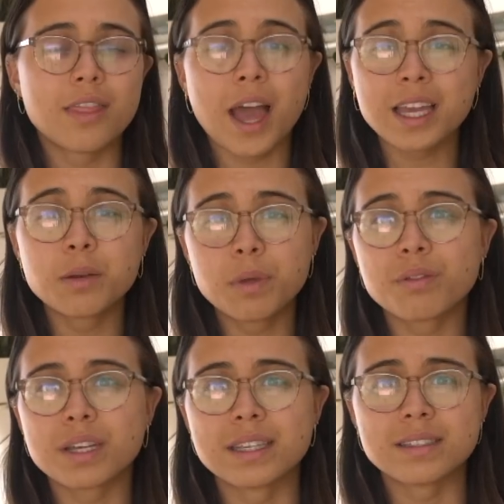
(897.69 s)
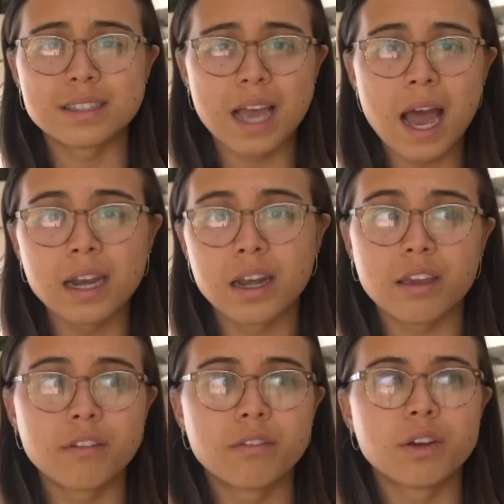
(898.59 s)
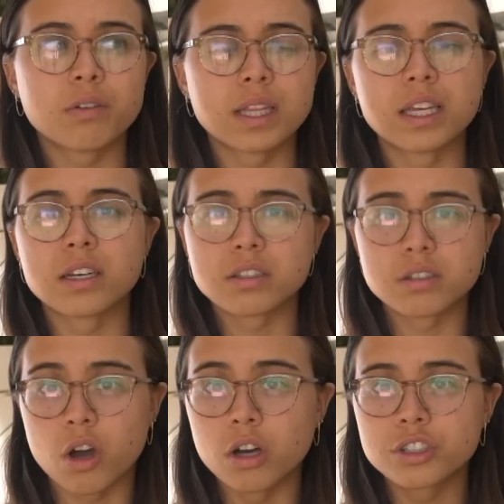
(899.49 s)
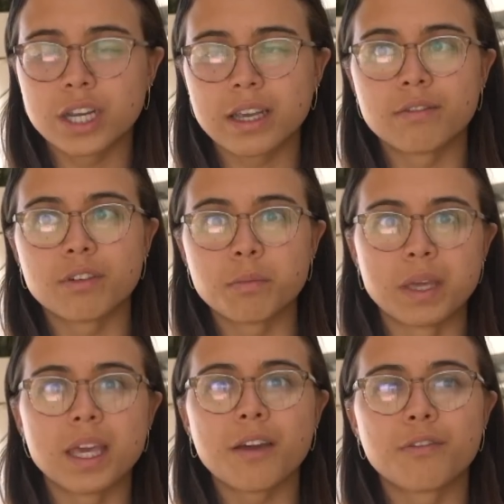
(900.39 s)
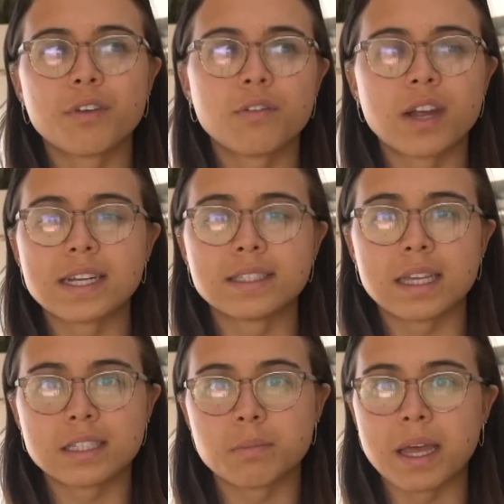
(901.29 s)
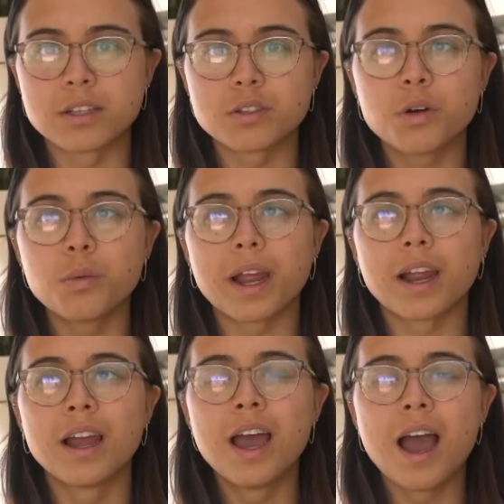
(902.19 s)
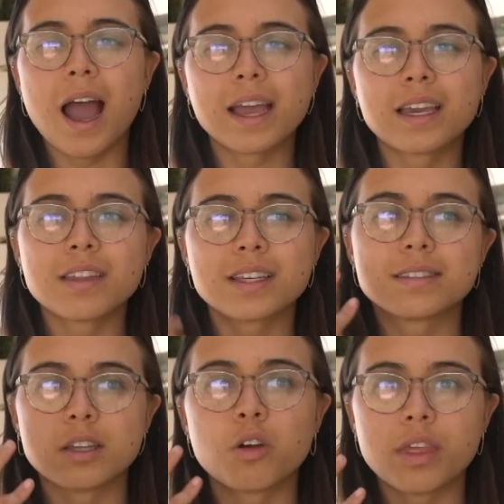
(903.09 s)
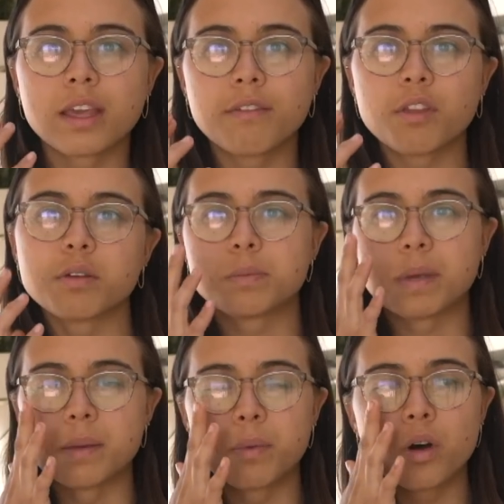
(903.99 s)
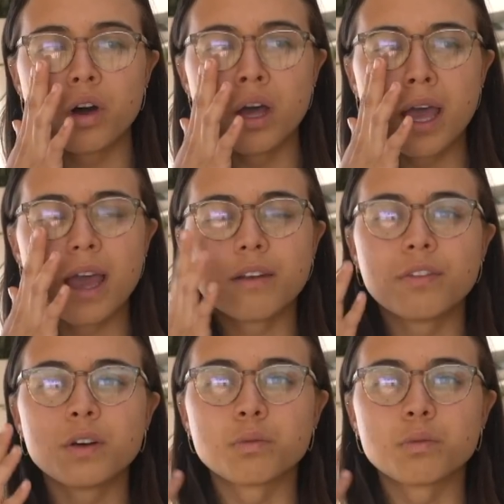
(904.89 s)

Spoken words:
That can be really sad, and it can feel really nostalgic. And for me, I feel very sentimental, where I can like still think of those people and feel